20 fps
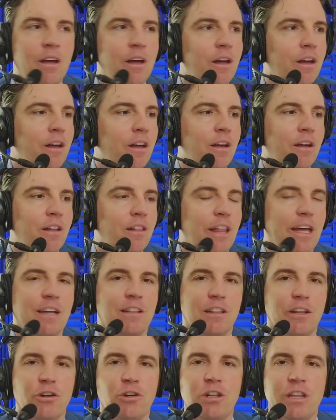Really? Like
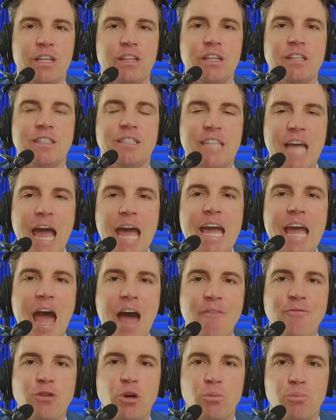literally the day
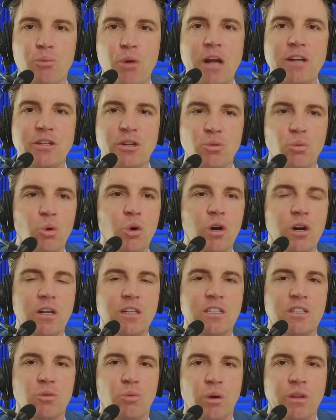after Bretton
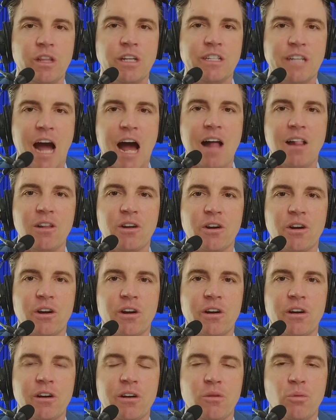Woods, when the
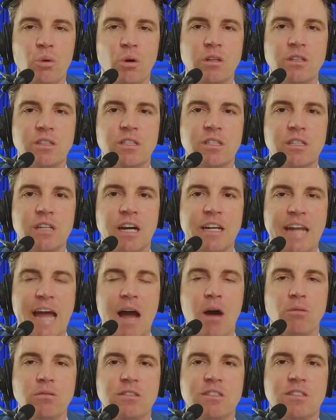dollar was
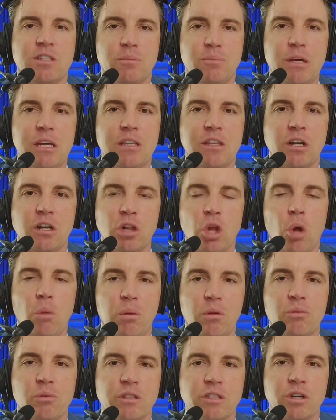announced to be the
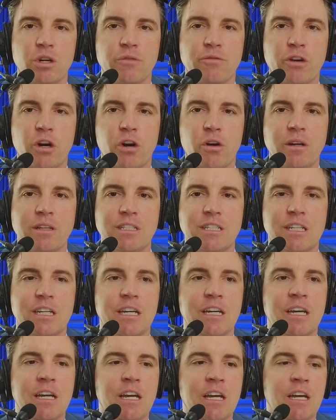global reserve currency,
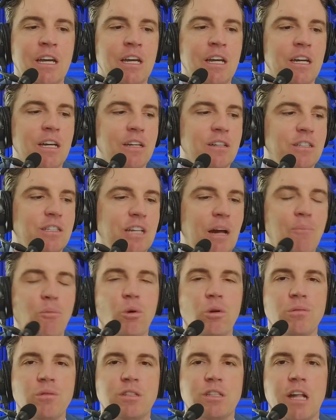
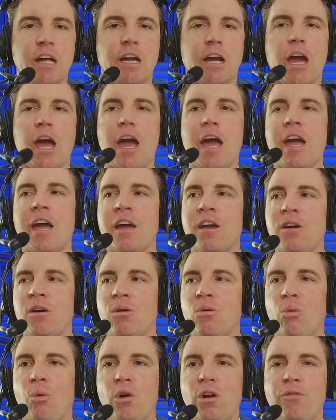someone was like, "Hey,
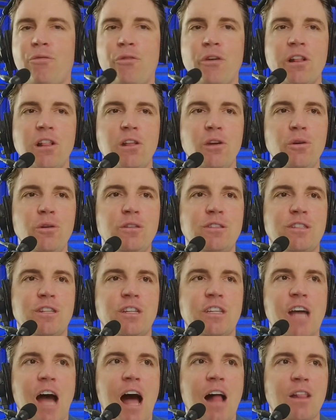what if we lose the
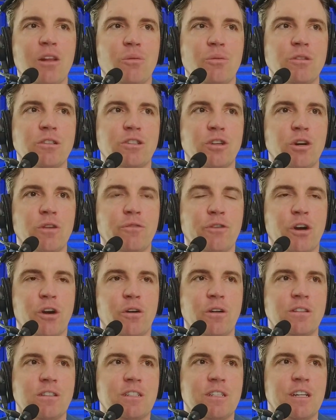dollar reserve
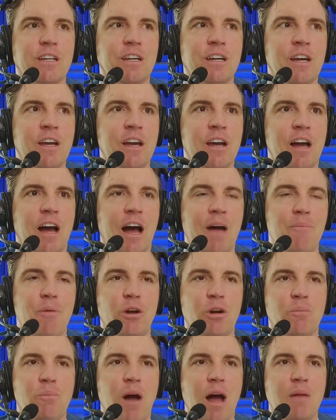currency? I
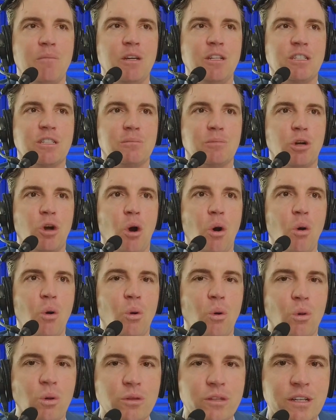better buy me some
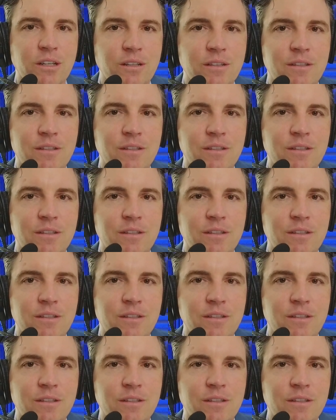gold."